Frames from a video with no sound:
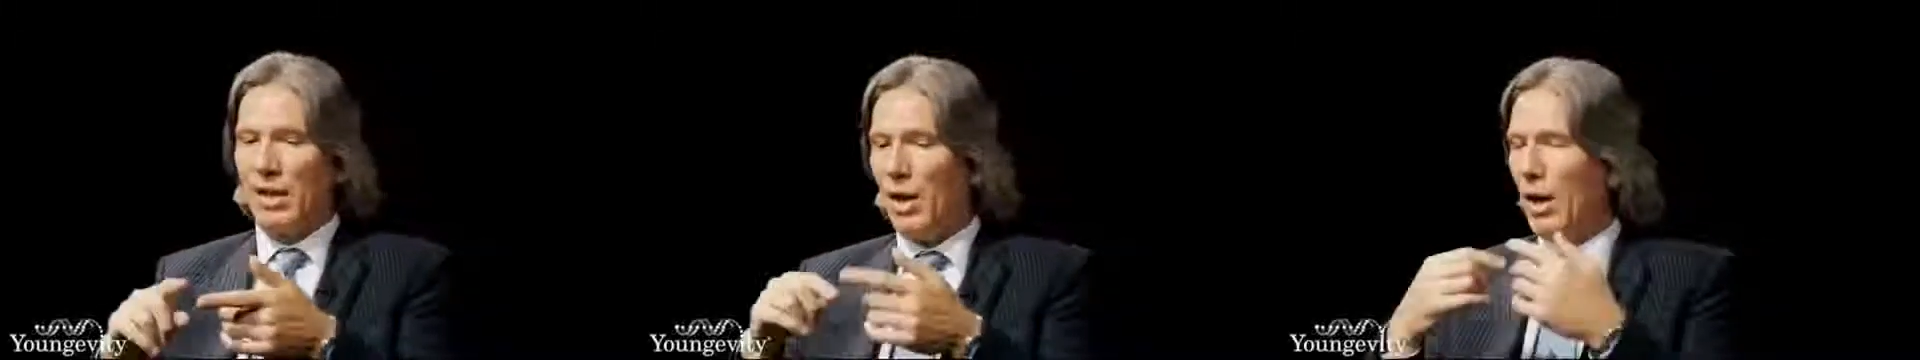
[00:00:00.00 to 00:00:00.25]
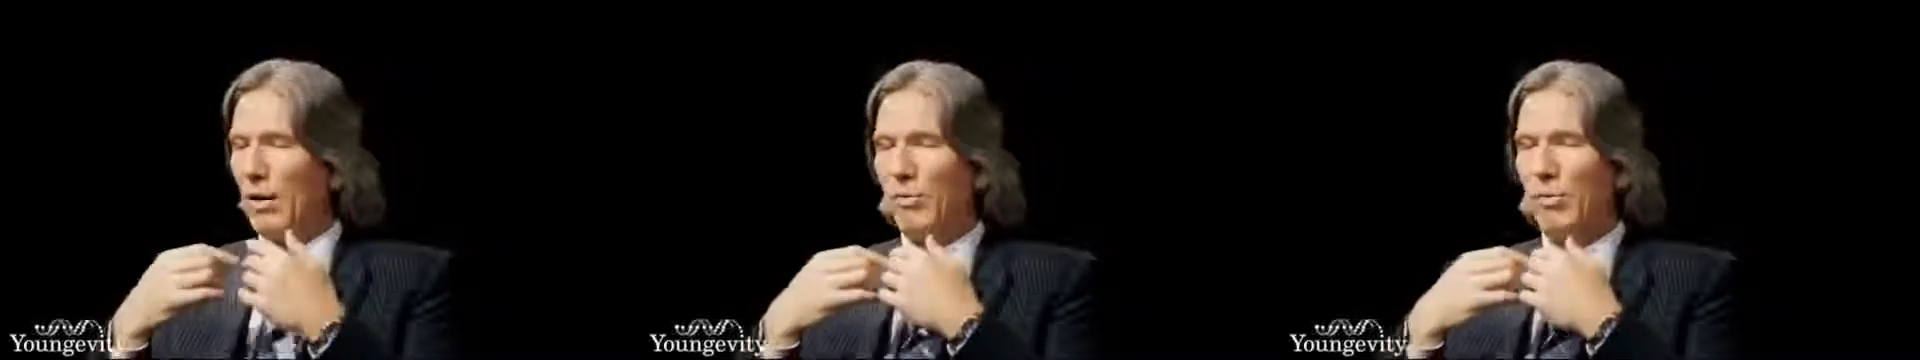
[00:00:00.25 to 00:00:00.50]

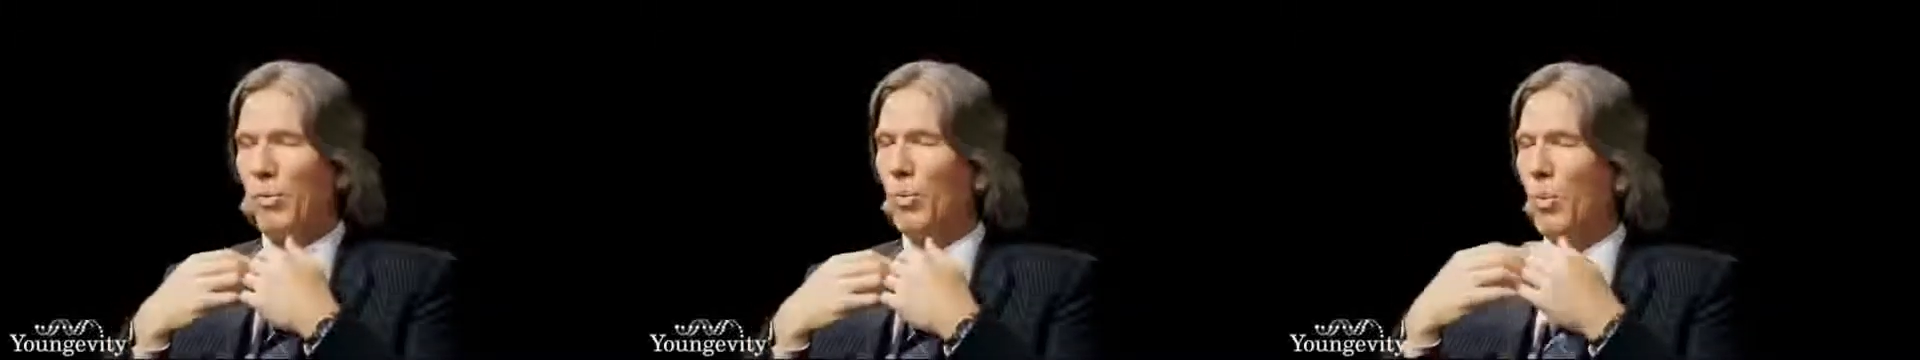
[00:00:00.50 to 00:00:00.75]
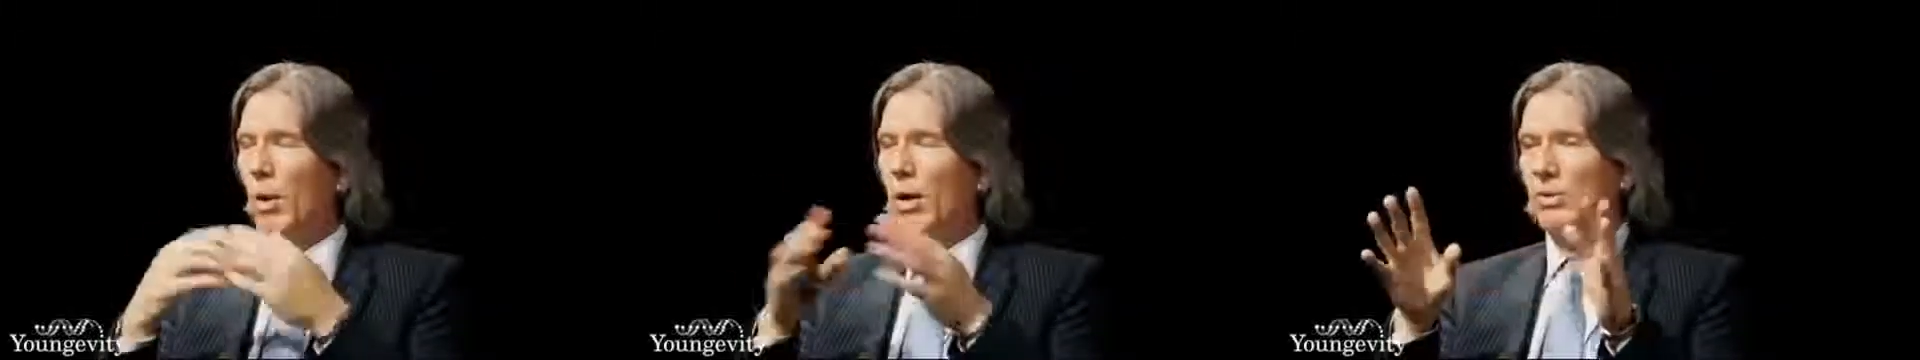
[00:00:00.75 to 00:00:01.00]
are
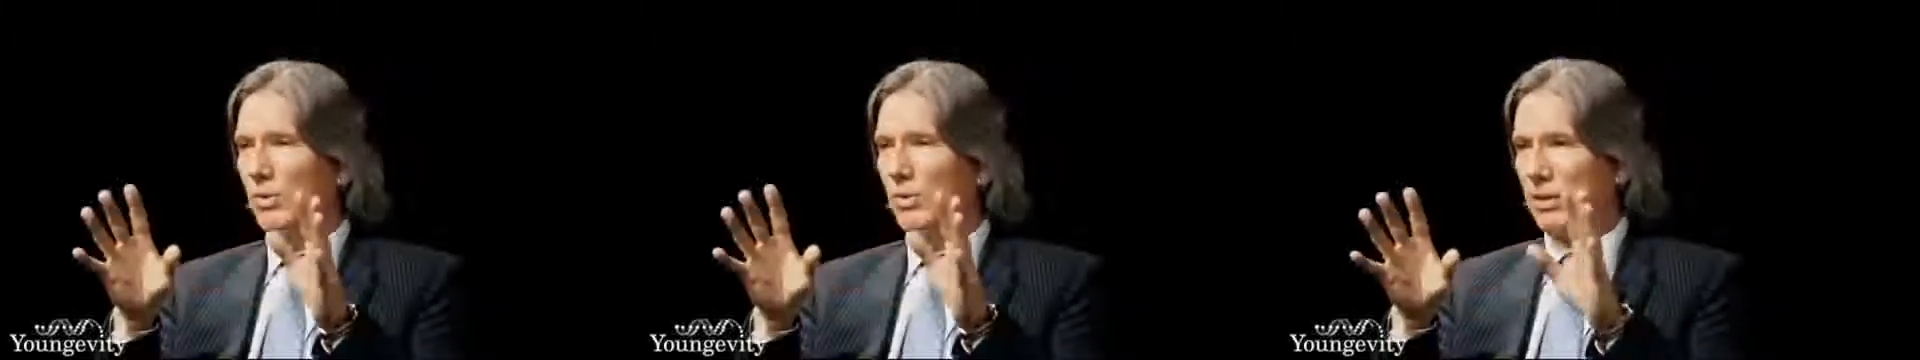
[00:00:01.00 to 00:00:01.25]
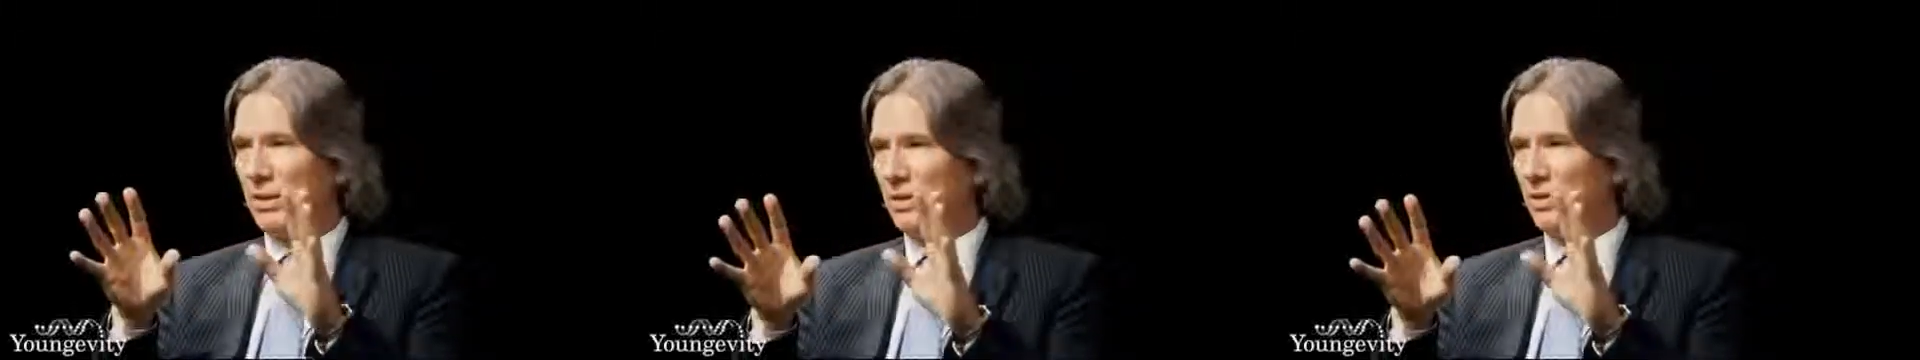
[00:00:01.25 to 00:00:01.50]

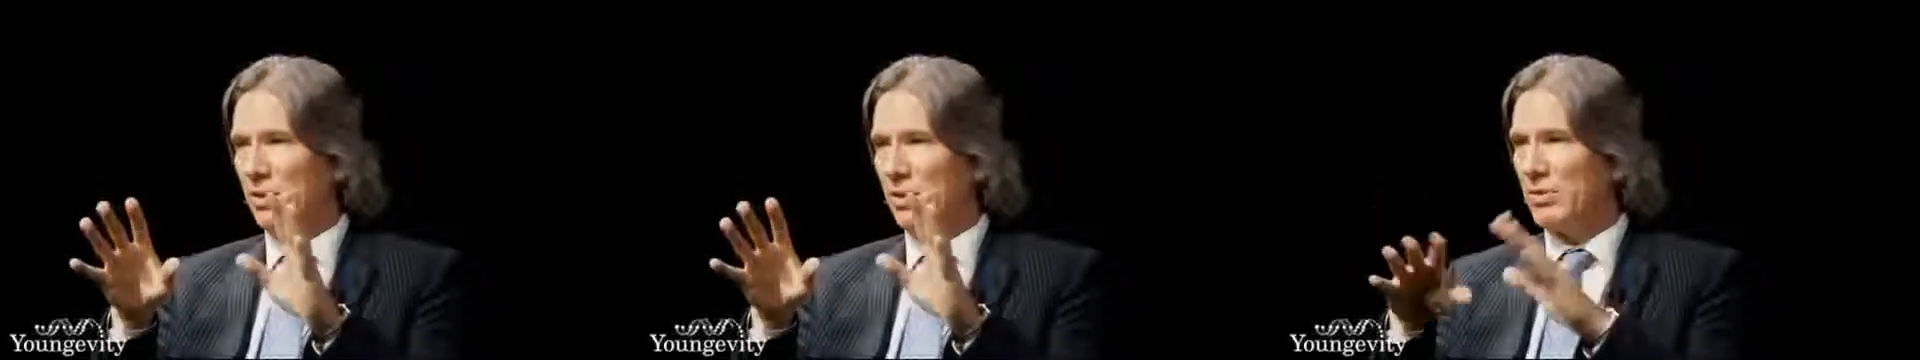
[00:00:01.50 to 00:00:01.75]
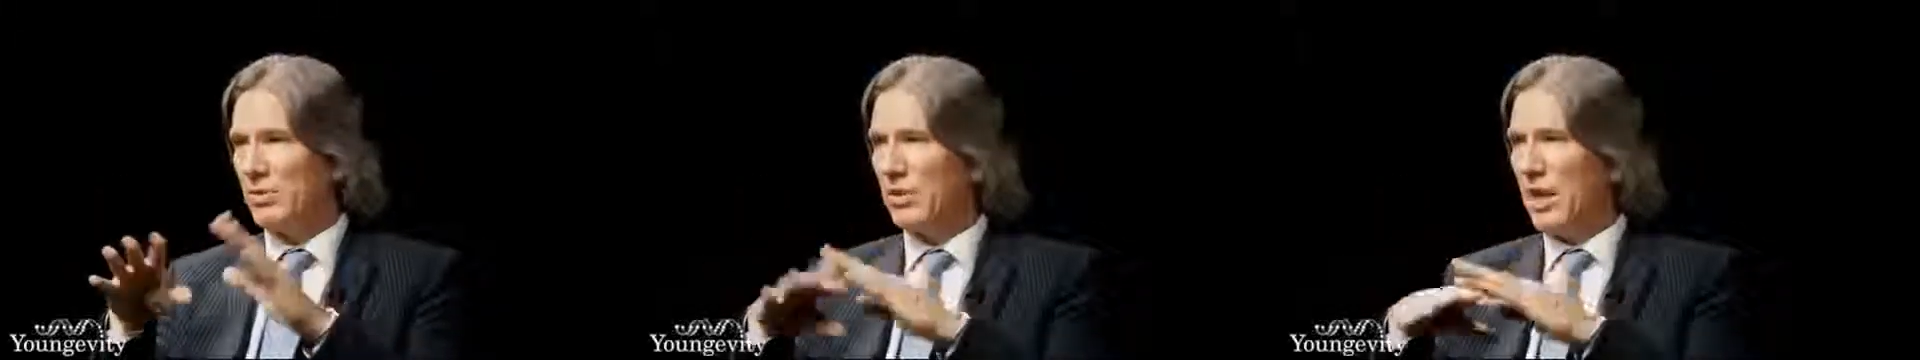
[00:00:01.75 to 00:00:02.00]
wonderful
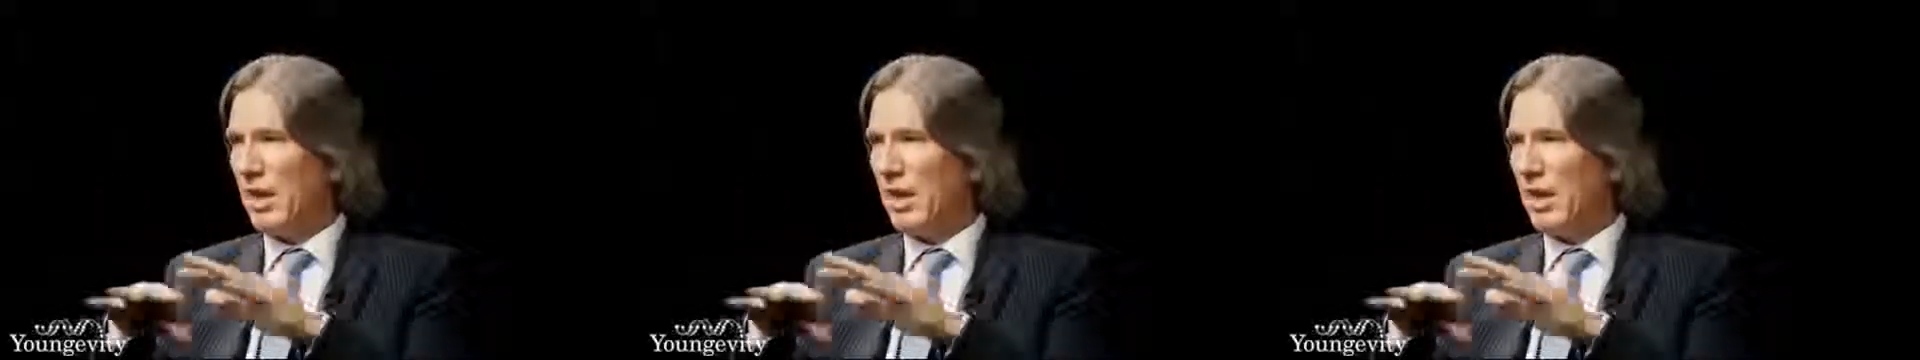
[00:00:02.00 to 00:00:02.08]
additions to